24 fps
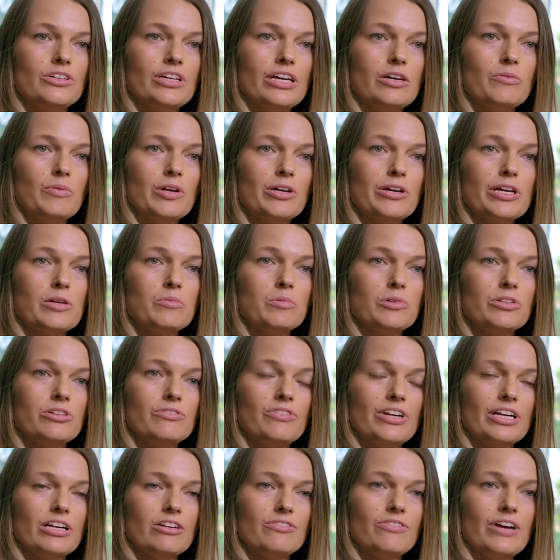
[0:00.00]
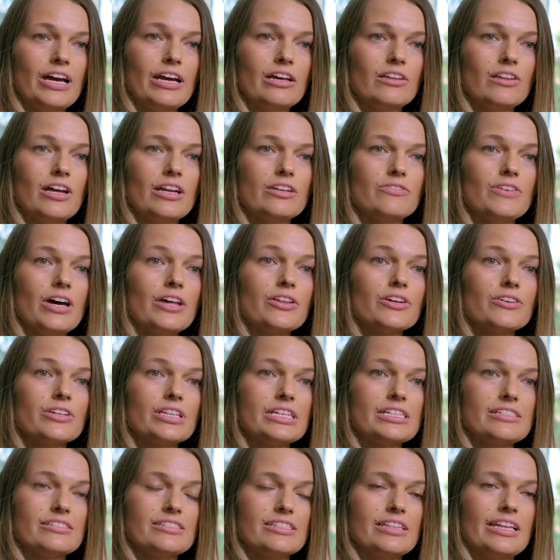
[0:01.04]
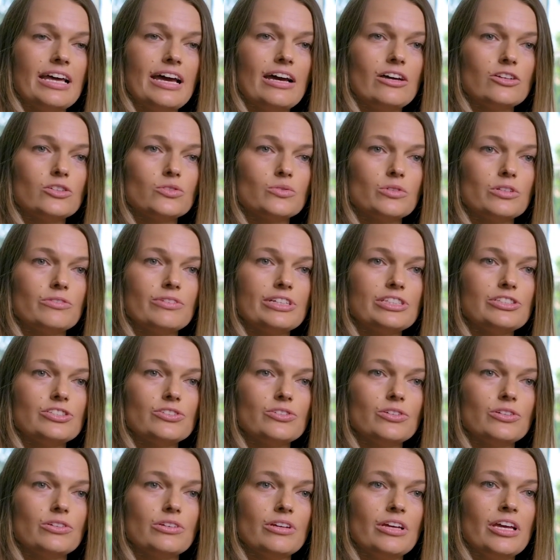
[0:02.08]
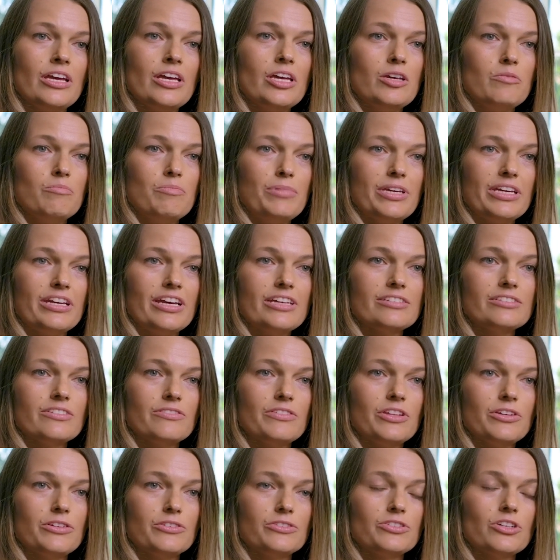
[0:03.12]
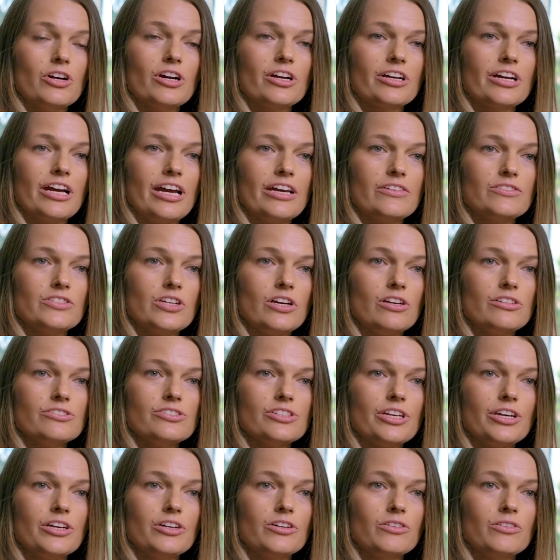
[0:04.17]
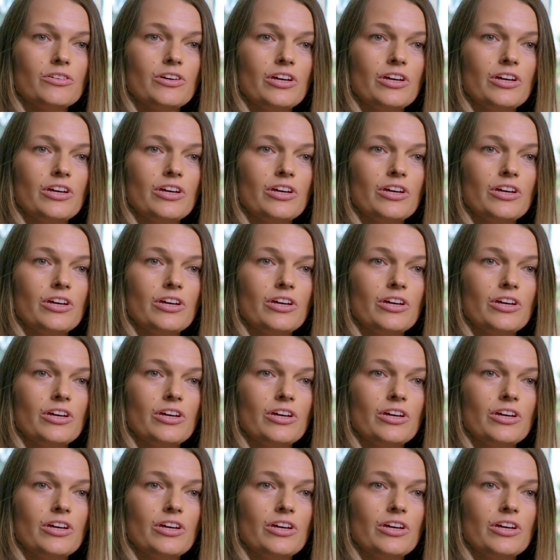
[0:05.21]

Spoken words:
and we were able to verify a lot of other things in the house were original because of those archives also.